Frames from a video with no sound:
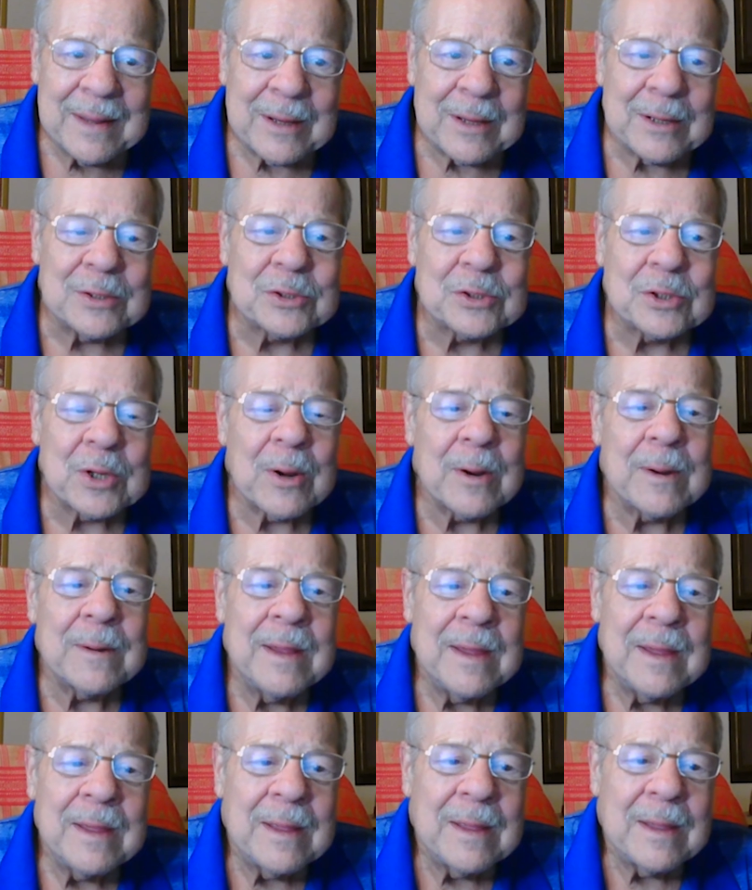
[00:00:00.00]

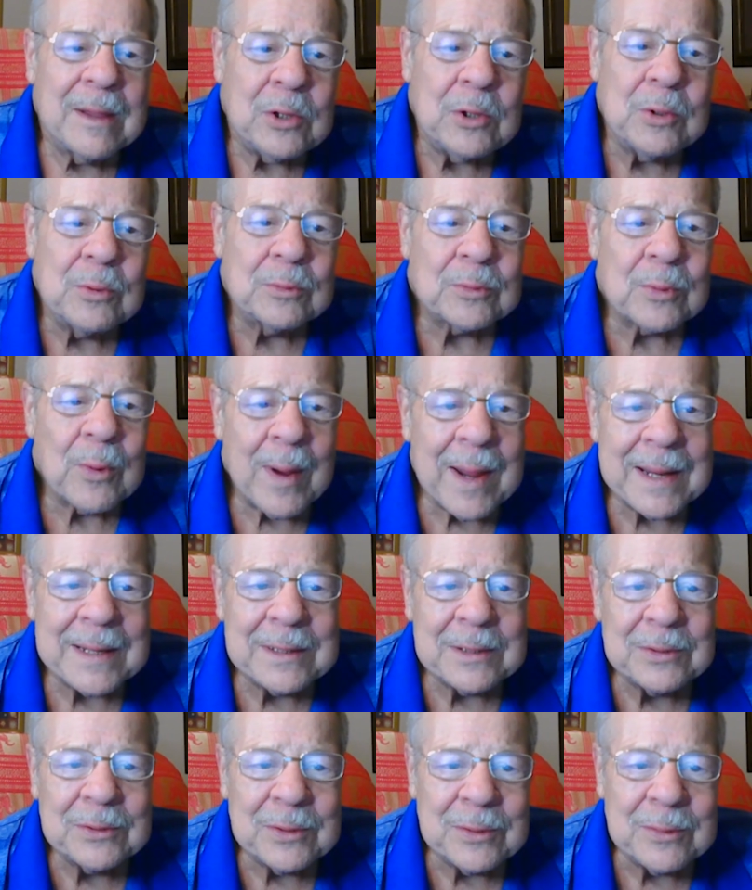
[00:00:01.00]
concern you trying
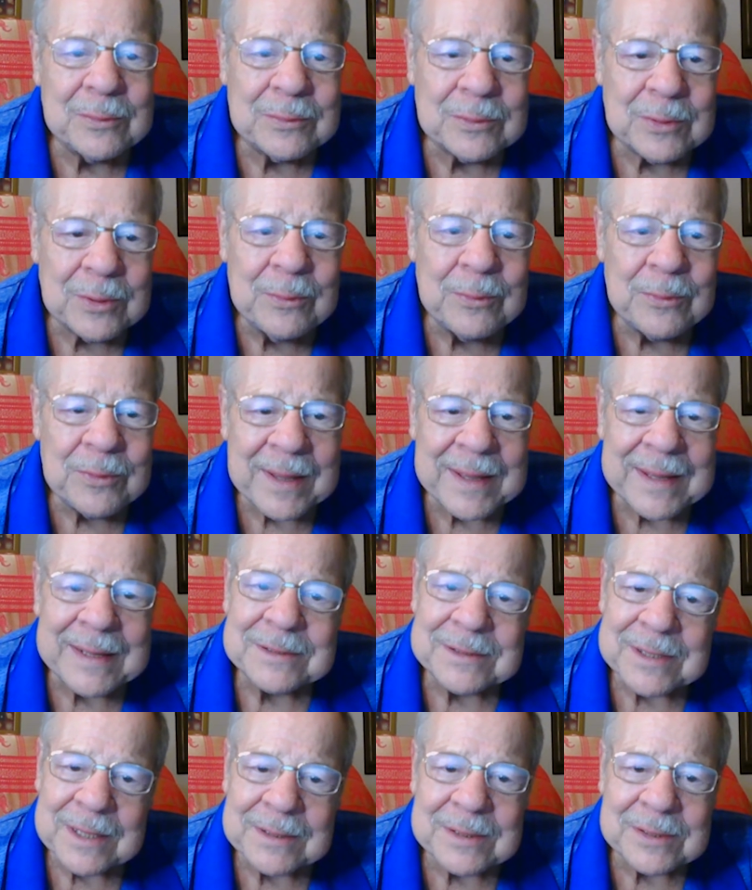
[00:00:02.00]
to do two
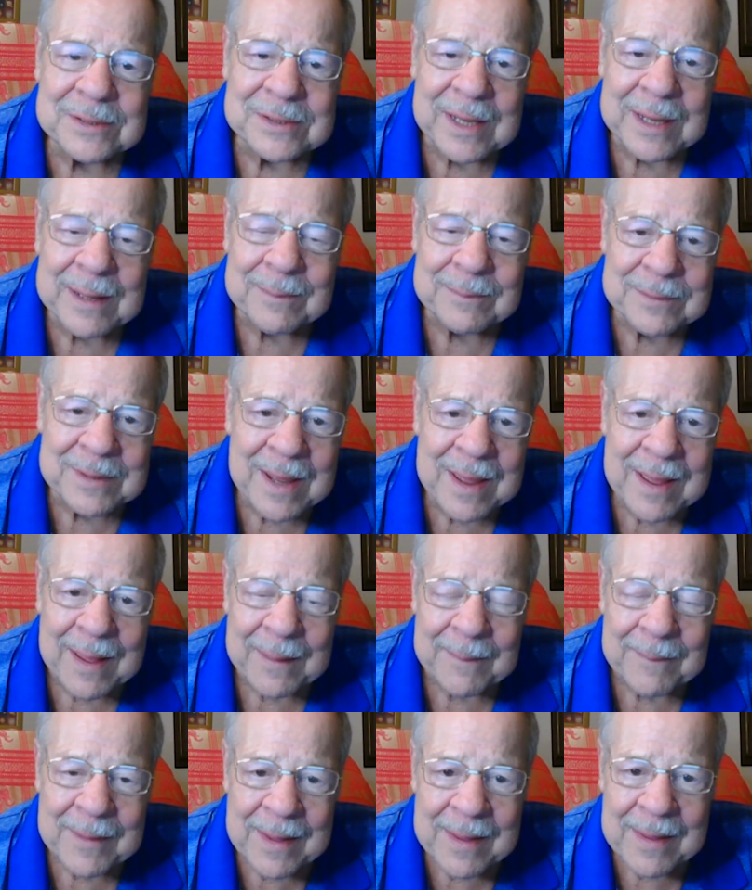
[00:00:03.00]
things at the same time.